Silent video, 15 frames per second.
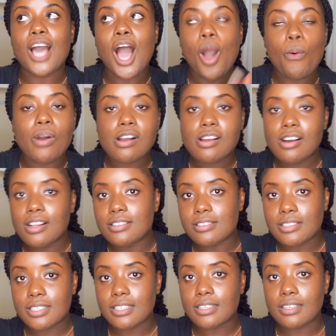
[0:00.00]
our
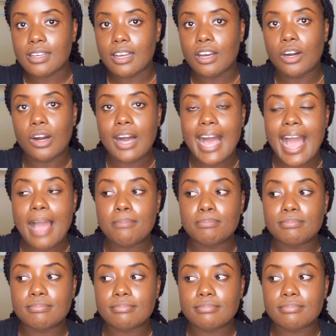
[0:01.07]
culture, I'm